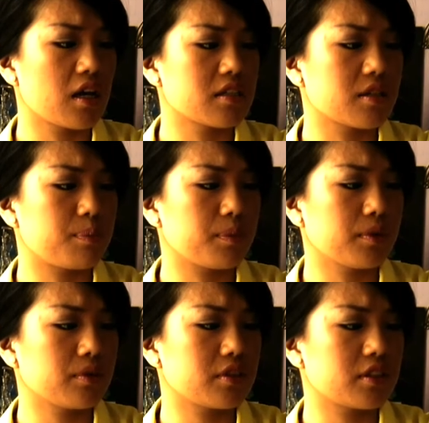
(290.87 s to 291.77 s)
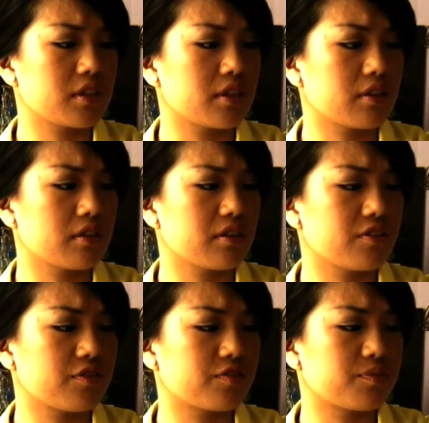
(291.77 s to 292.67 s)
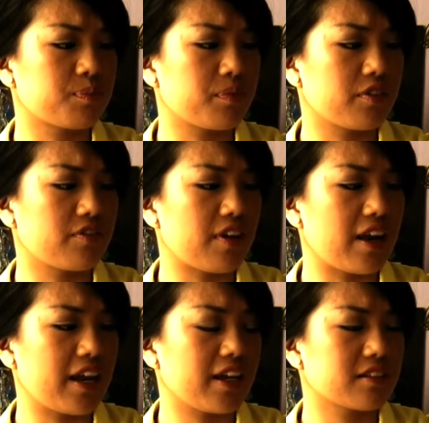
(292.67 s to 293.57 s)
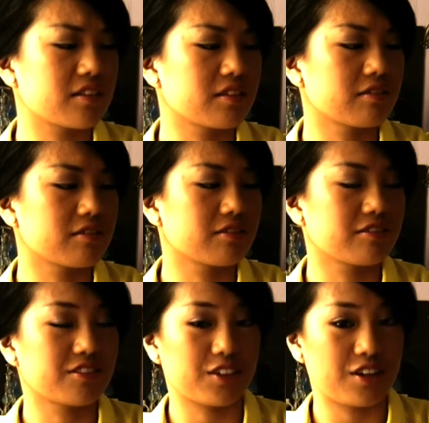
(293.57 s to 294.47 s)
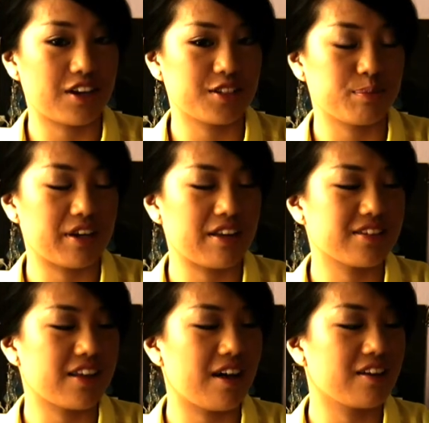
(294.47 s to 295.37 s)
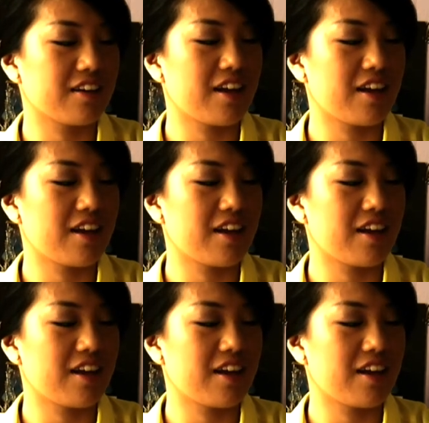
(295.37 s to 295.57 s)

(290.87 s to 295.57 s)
Dibutyl perfalate. Don't know how to pronounce that.